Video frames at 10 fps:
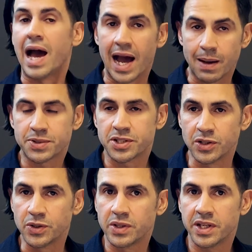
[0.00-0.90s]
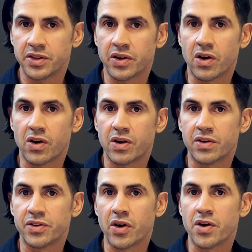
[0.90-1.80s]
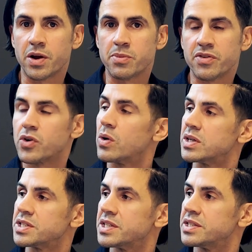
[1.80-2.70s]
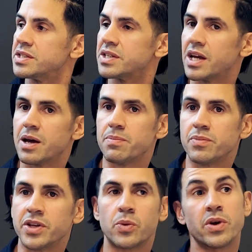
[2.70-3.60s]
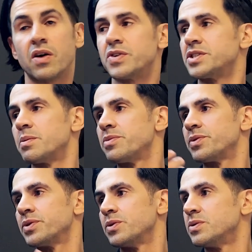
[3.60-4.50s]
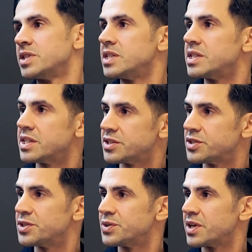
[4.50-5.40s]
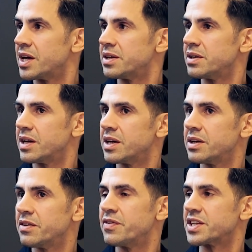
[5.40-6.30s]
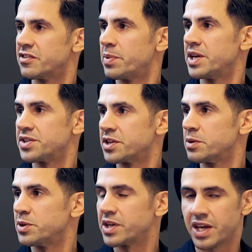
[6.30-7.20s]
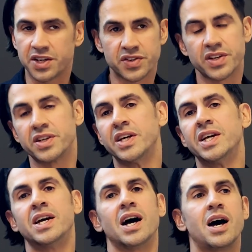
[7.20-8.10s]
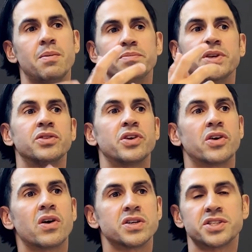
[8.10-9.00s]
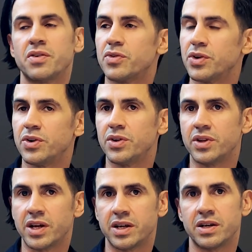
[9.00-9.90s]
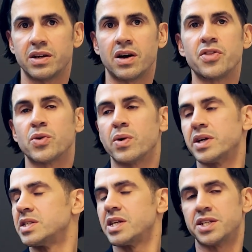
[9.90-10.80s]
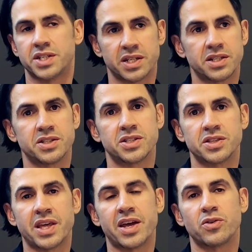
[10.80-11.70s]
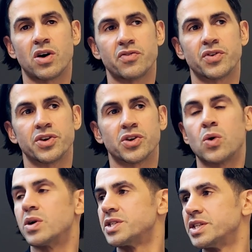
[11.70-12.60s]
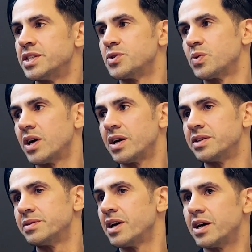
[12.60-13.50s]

Absolutely. There are a number of courses. We offer some through DC Institute on effective patient communication. There are several other organizations that offer courses on